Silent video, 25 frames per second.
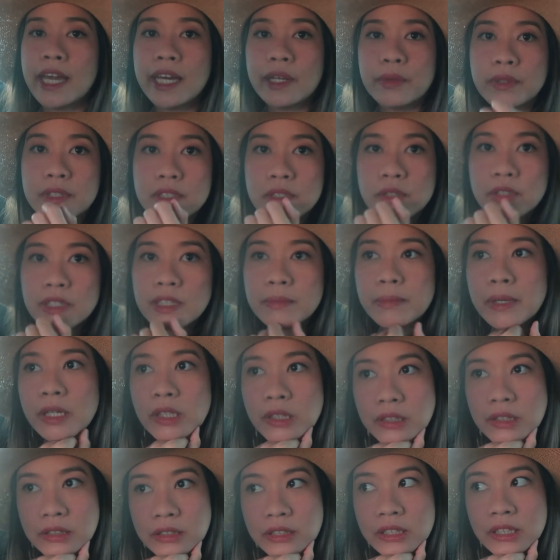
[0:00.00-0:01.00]
what's good
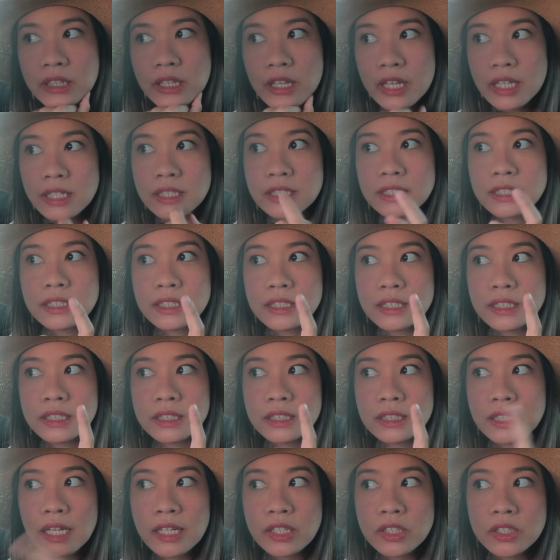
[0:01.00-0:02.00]
about this
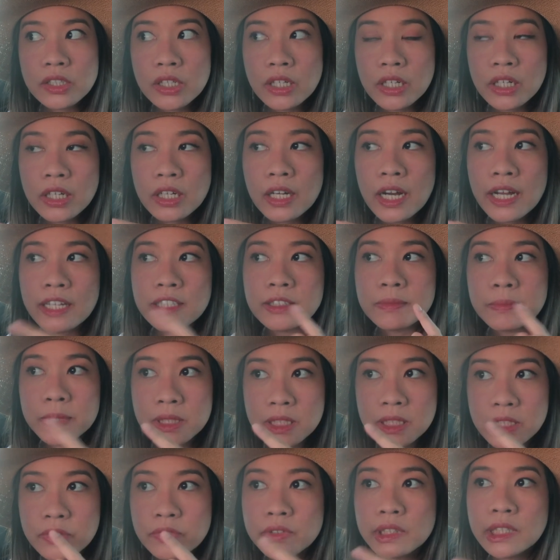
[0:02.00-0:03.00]
center, I
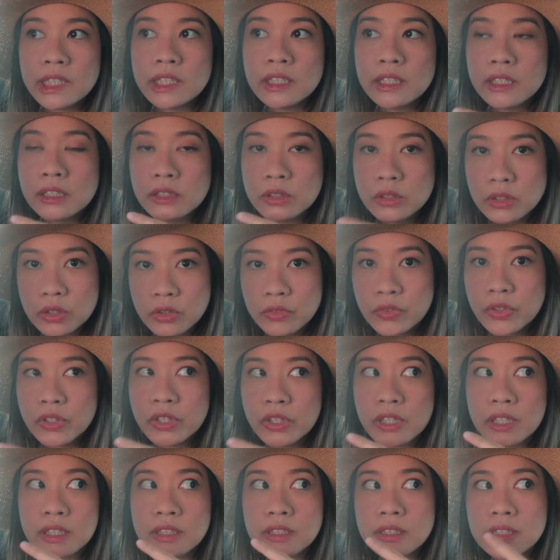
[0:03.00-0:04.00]
specifically look
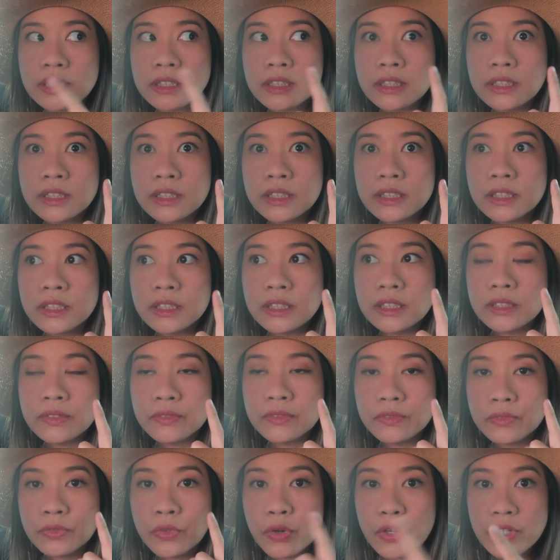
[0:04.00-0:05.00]
for this
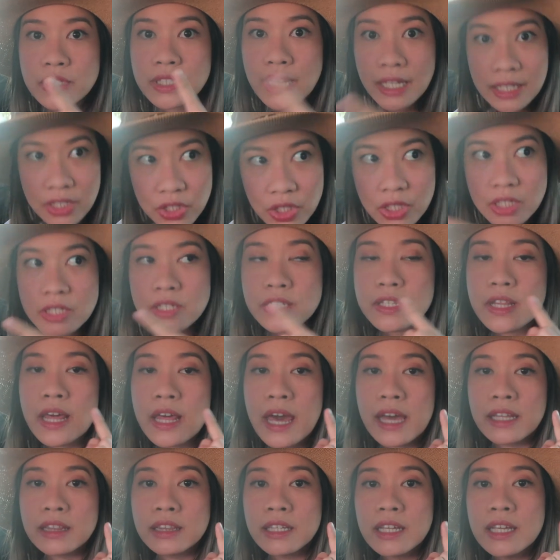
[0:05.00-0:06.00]
for centers
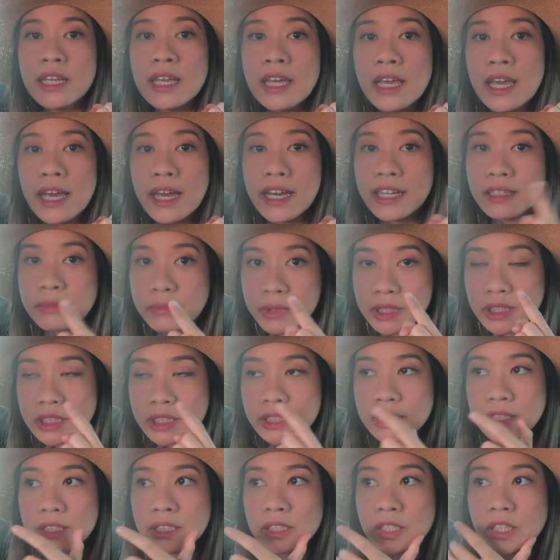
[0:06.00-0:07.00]
that
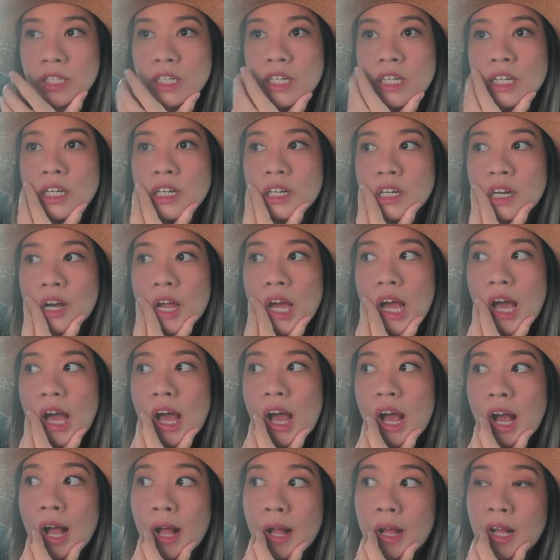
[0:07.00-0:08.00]
administer
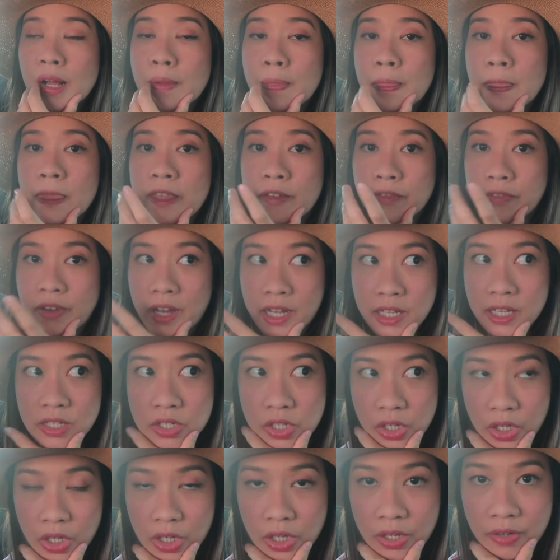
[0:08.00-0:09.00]
the
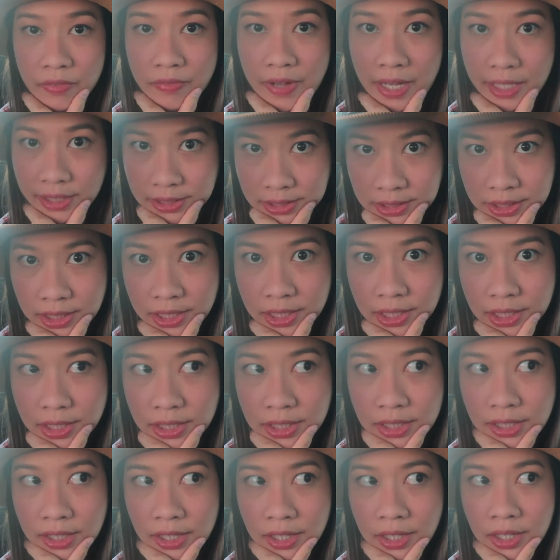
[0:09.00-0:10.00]
Pfizer
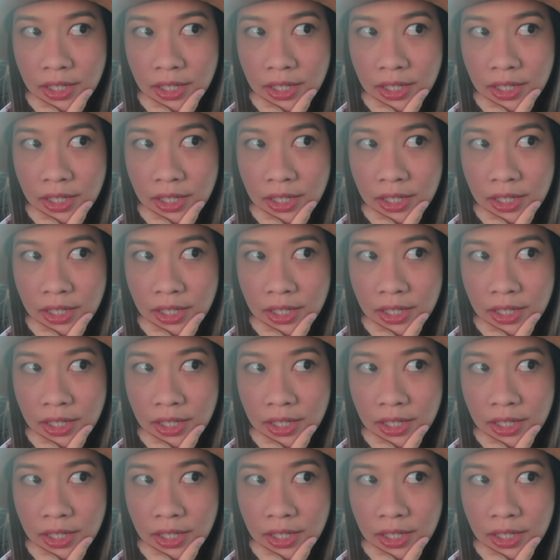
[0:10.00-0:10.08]
vaccine.